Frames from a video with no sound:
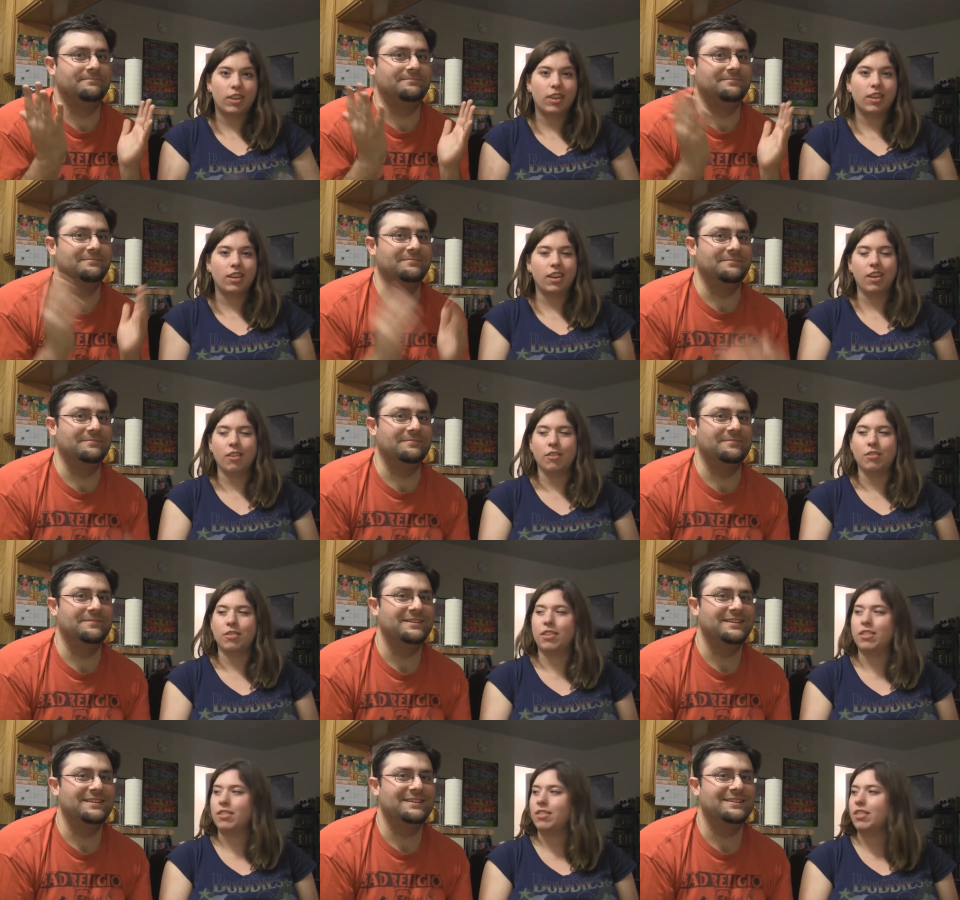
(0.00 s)
Speaker 1: And you
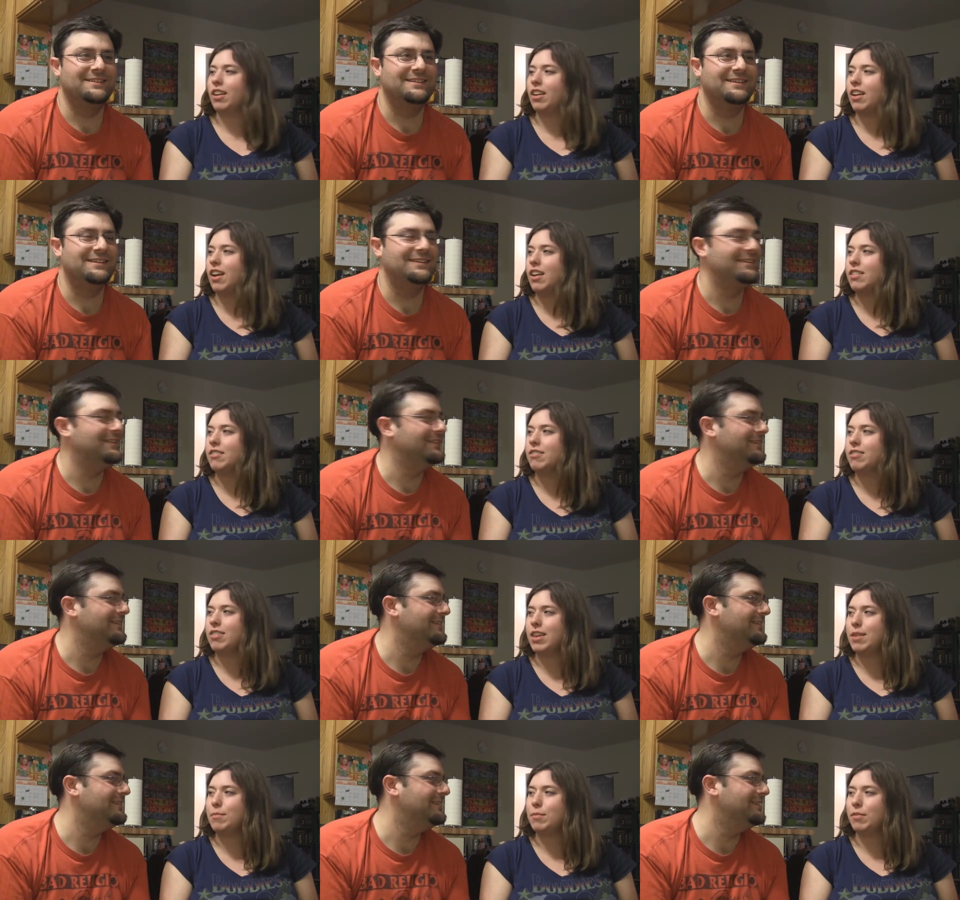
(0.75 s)
know that that kind of
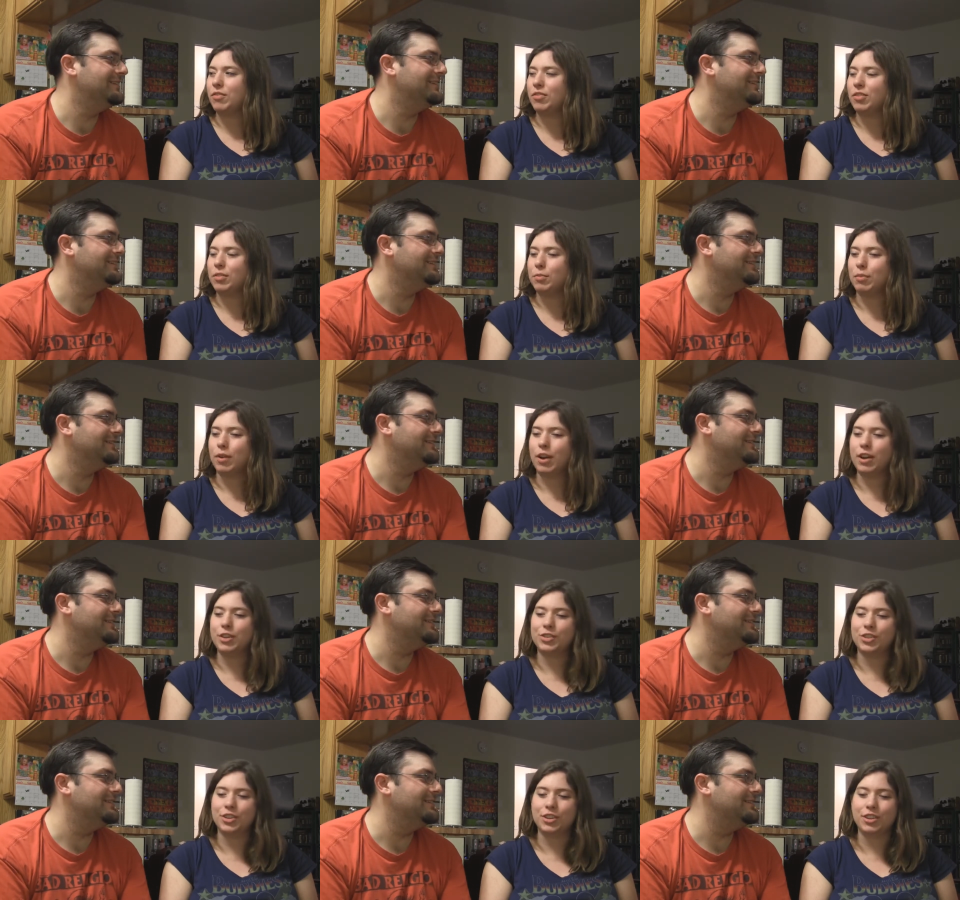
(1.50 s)
theme of
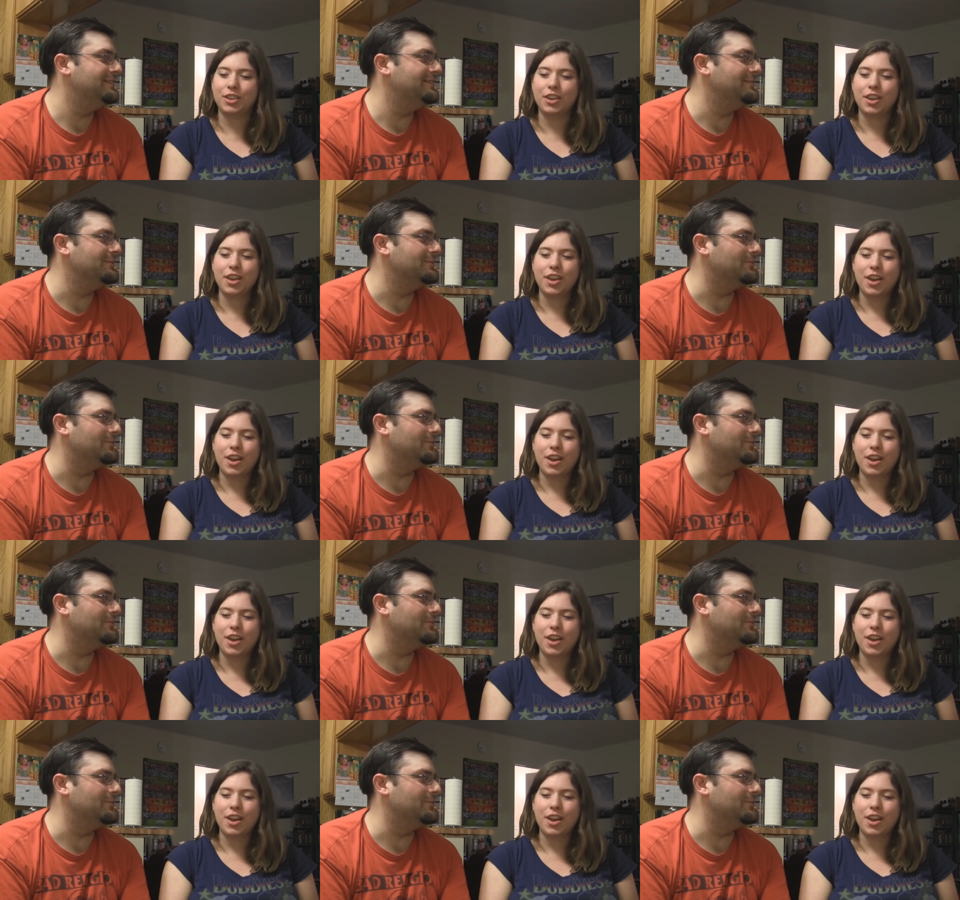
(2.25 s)
suppression.